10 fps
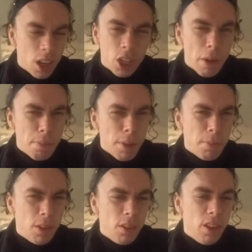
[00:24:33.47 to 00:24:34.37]
Some
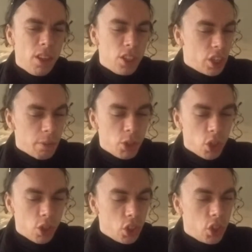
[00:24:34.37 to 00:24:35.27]
people, some
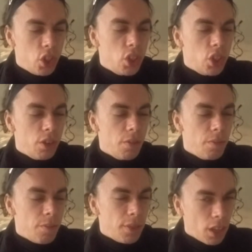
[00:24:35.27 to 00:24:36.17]
choices
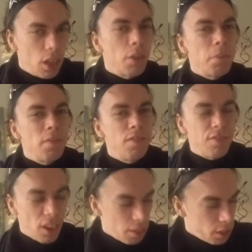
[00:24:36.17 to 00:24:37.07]
are
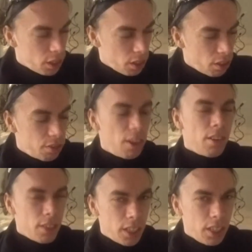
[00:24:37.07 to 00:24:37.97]
very,
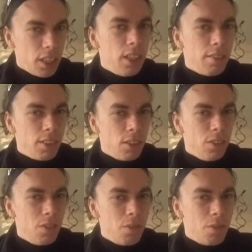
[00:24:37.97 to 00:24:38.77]
very evil.